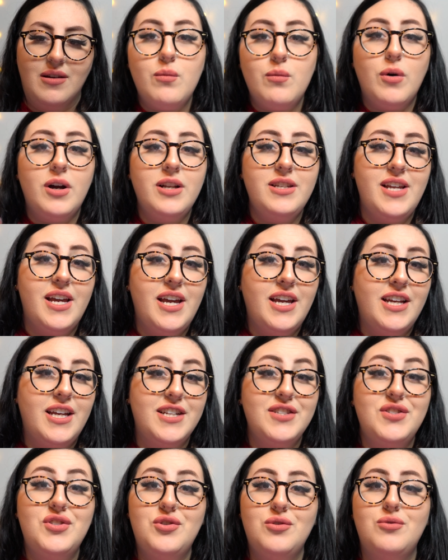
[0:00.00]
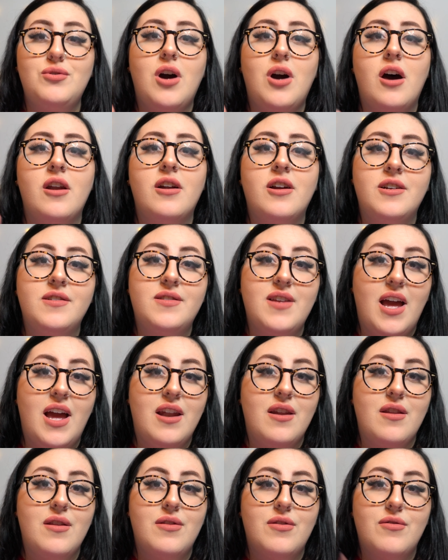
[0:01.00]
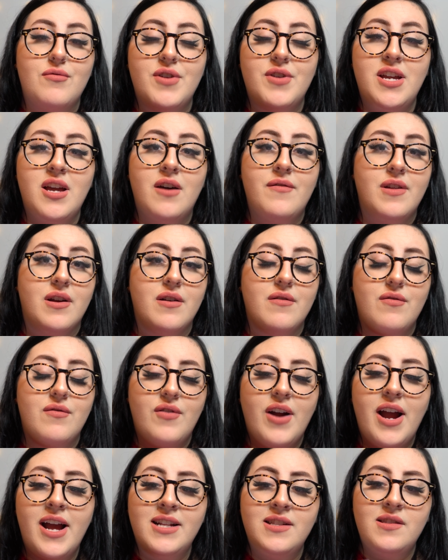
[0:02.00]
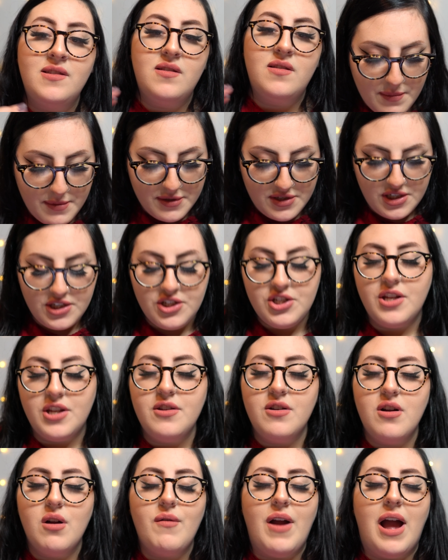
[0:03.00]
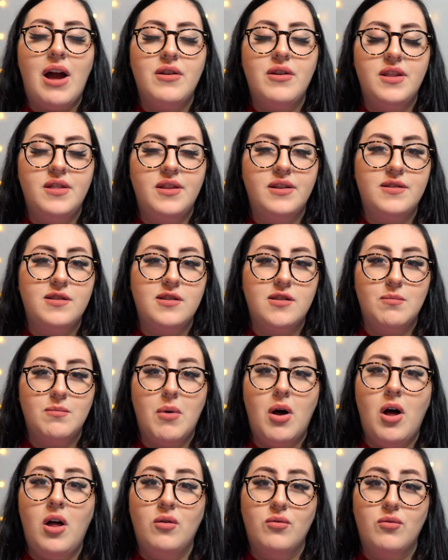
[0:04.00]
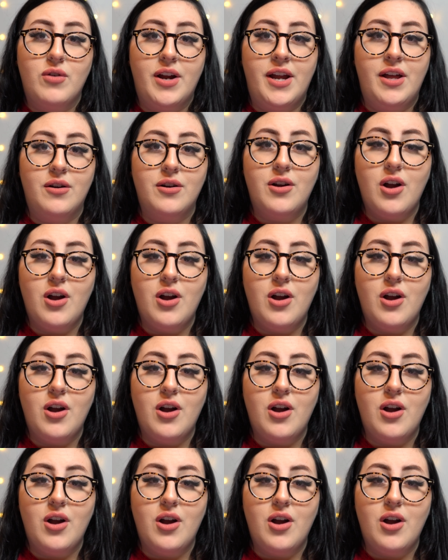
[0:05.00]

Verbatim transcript: And one day his two daughters and three of their friends were pushing each other around in this small rail